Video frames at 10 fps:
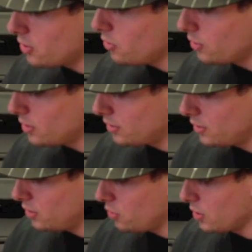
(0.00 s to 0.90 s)
you,
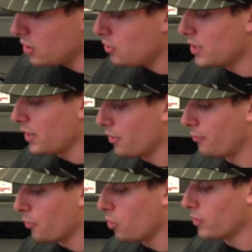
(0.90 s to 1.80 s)
you can use it at the
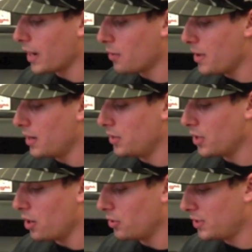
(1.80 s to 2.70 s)
full recommended
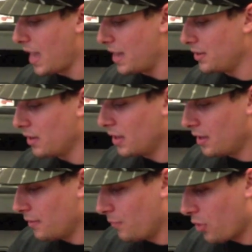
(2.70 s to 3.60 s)
dose at
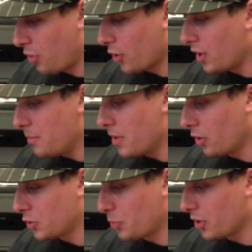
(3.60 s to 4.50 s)
30
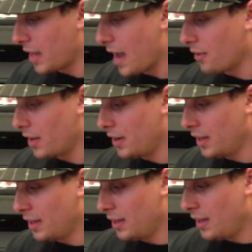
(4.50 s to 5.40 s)
mils per gallon,
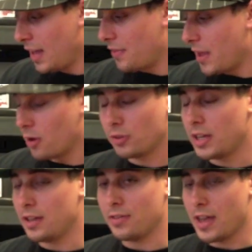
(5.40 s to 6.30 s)
and they
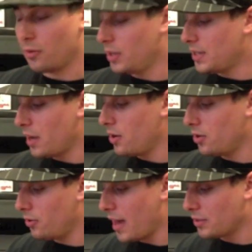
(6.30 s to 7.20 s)
only, they only tell you to
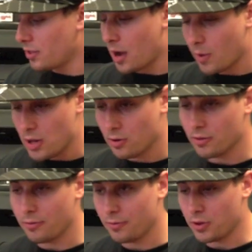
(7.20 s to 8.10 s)
do that so that way you
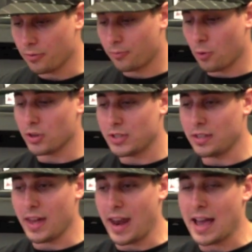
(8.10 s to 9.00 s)
can, you're
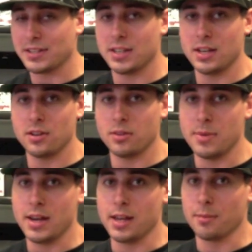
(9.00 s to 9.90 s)
forcing that acid into the
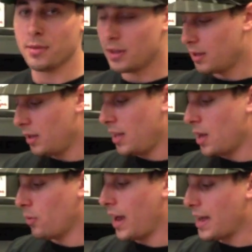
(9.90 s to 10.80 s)
medium.
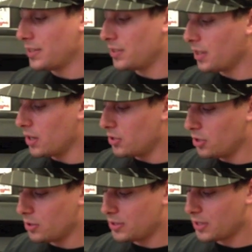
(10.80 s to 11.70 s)
And what acid's going to
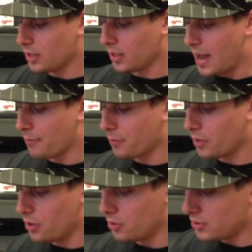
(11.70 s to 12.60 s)
do is it's going to allow for
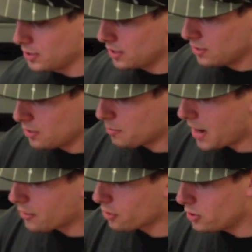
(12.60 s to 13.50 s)
those
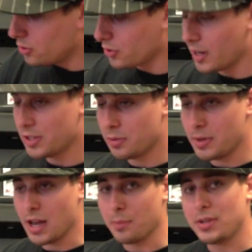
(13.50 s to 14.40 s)
micronutrients to
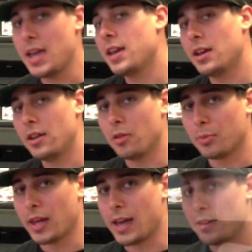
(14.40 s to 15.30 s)
be uptaken into the
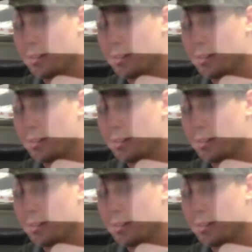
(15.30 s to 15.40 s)
plant.